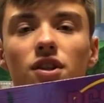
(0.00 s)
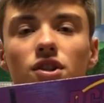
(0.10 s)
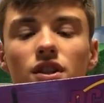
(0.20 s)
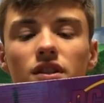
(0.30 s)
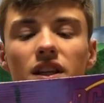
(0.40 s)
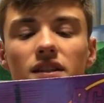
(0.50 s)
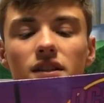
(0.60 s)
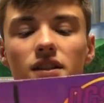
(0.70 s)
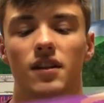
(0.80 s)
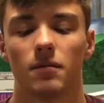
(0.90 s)
DCS
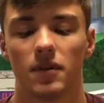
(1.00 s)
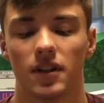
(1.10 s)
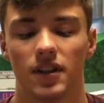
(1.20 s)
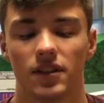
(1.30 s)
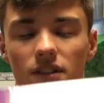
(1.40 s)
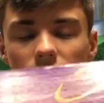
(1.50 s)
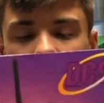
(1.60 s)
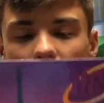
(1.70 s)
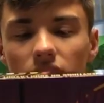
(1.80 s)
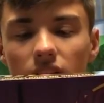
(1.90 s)
system, this is
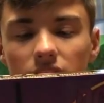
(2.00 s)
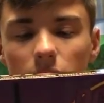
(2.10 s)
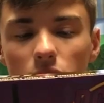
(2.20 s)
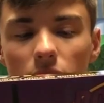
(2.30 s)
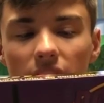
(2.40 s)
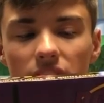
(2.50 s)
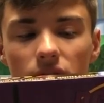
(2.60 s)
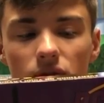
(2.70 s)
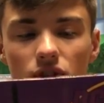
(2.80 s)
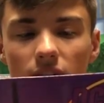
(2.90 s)
the
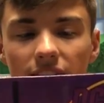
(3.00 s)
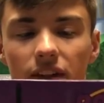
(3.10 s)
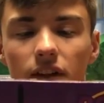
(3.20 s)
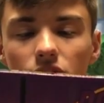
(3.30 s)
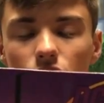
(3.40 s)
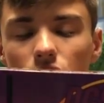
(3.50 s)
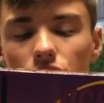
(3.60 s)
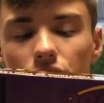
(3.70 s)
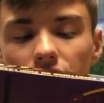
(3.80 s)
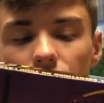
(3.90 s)
WIU, so I can control the
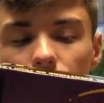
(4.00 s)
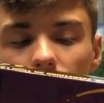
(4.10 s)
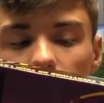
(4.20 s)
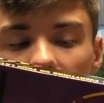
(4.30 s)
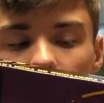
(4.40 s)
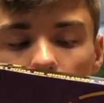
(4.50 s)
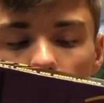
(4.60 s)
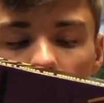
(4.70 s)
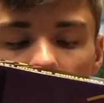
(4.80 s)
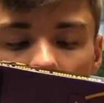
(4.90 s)
trains using my
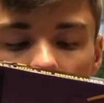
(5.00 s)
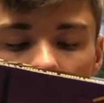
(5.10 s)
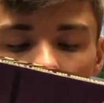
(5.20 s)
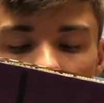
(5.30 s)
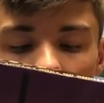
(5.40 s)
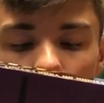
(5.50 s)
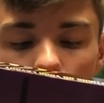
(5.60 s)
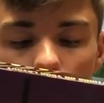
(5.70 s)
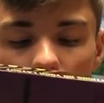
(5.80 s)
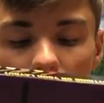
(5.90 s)
phone.
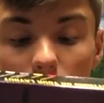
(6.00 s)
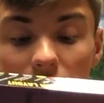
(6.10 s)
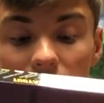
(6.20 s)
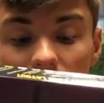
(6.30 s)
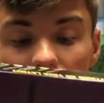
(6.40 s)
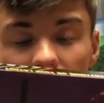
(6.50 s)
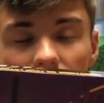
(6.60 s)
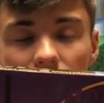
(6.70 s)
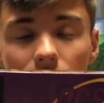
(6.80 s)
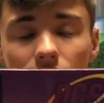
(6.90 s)
Now, because I need
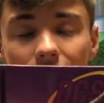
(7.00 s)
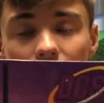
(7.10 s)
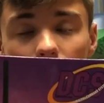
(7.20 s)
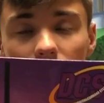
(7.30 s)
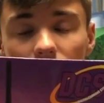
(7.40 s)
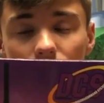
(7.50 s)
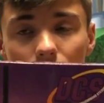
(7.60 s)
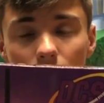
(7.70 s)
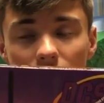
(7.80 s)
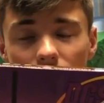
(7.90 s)
to film videos
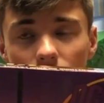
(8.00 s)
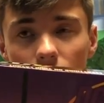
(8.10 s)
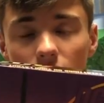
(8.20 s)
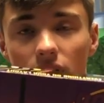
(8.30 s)
with my phone